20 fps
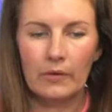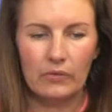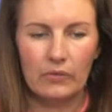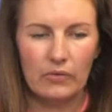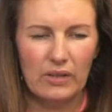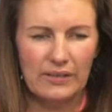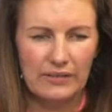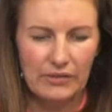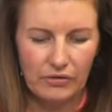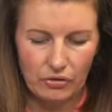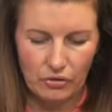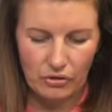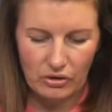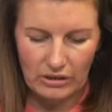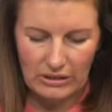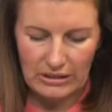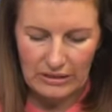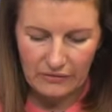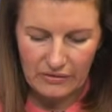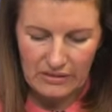So this is just
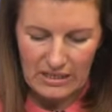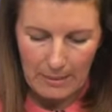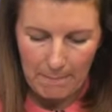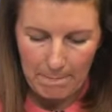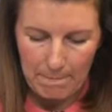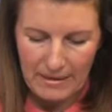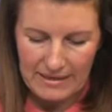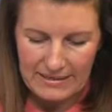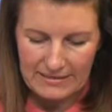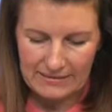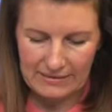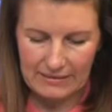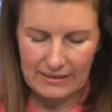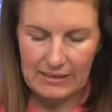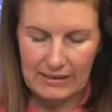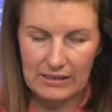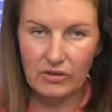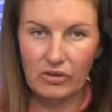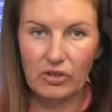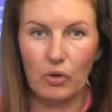going to give us that base
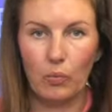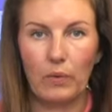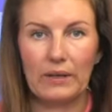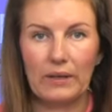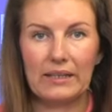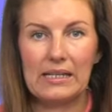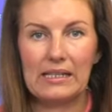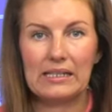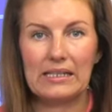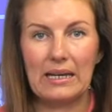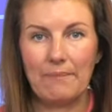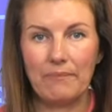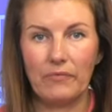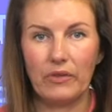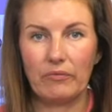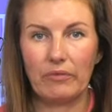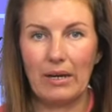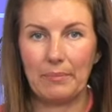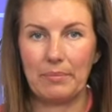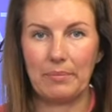layer, so when I stamp
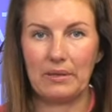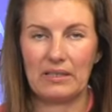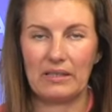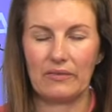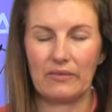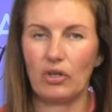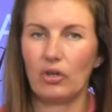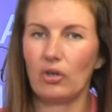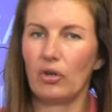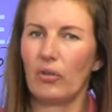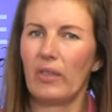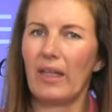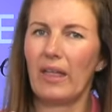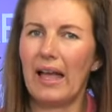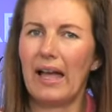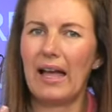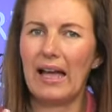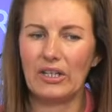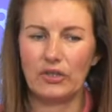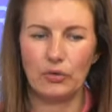the rabbits, I've not got that
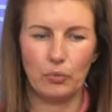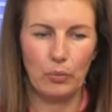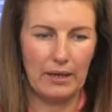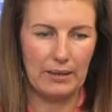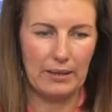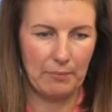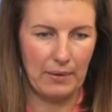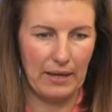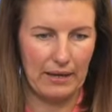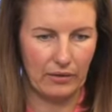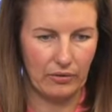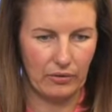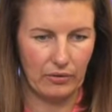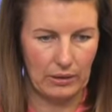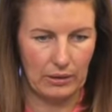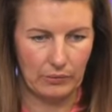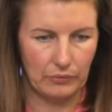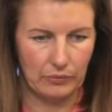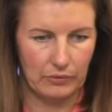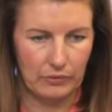harsh white
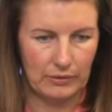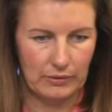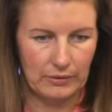background.